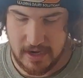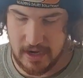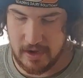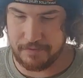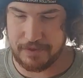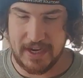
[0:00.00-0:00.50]

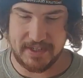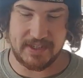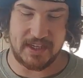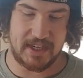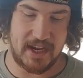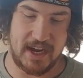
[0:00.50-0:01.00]
if that's
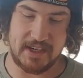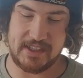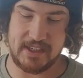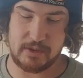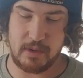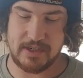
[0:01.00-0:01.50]
the case.
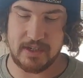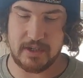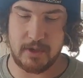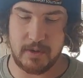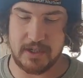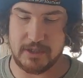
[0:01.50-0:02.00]
This wasn't
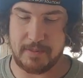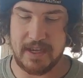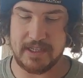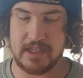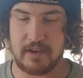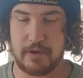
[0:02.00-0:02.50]
too
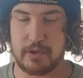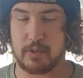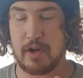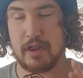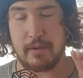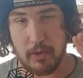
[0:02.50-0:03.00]
expensive. It was
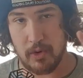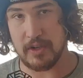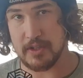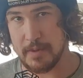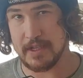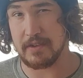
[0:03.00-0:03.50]
one of the more
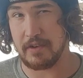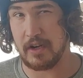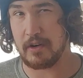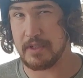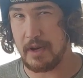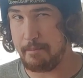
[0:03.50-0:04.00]
expensive
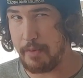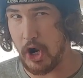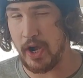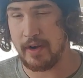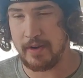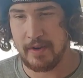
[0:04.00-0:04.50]
items I
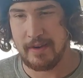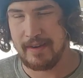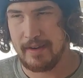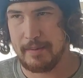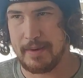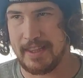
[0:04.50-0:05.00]
bought,
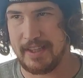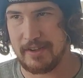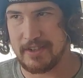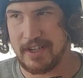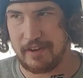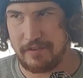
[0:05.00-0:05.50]
but I think
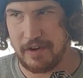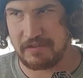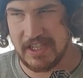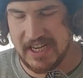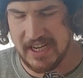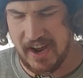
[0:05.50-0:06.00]
it was like
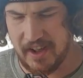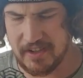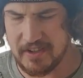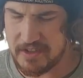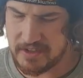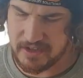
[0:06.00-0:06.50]

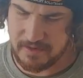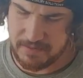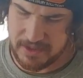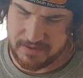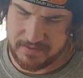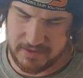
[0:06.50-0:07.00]
$15 or
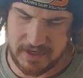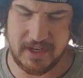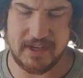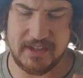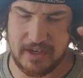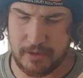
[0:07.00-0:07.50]
something. Like
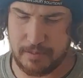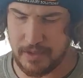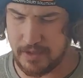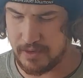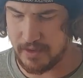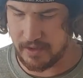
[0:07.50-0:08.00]
I said, I'll
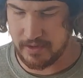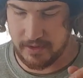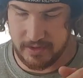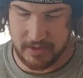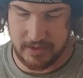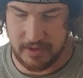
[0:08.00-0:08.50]
put it in the
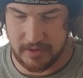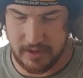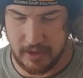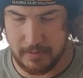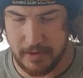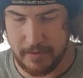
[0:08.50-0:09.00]
thing
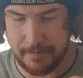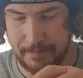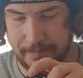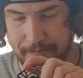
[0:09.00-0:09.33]
there, but